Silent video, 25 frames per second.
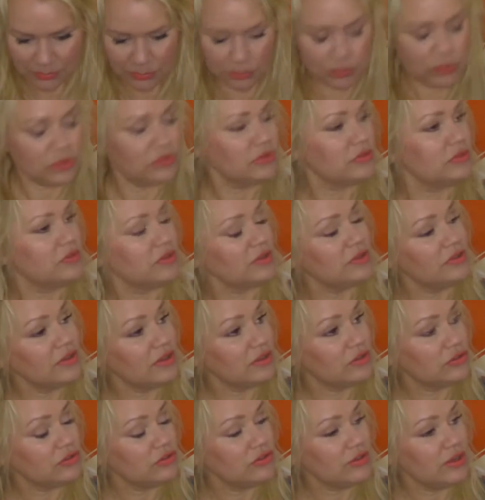what's the
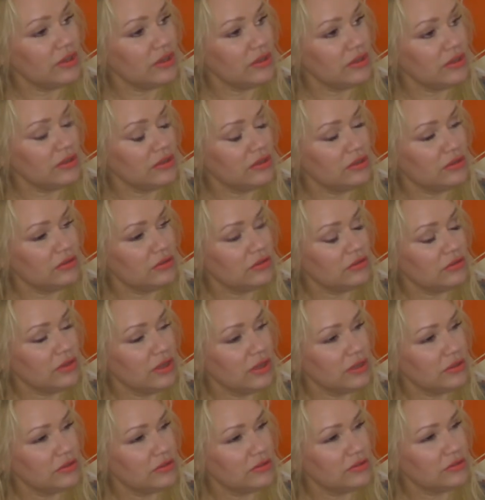day today?
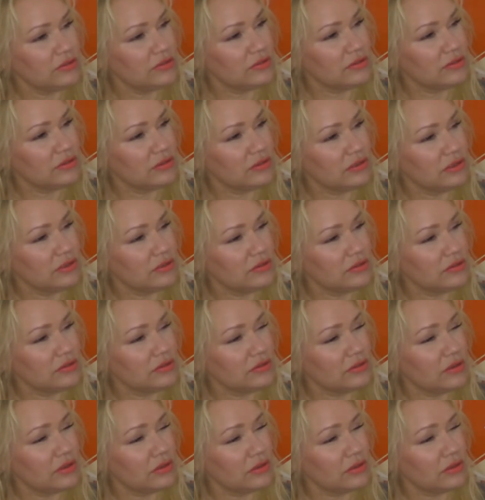Today it's
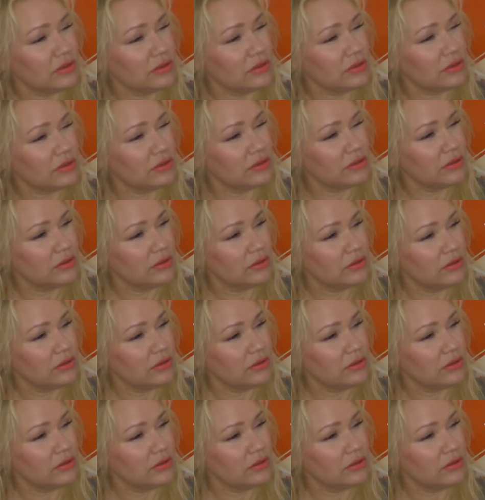the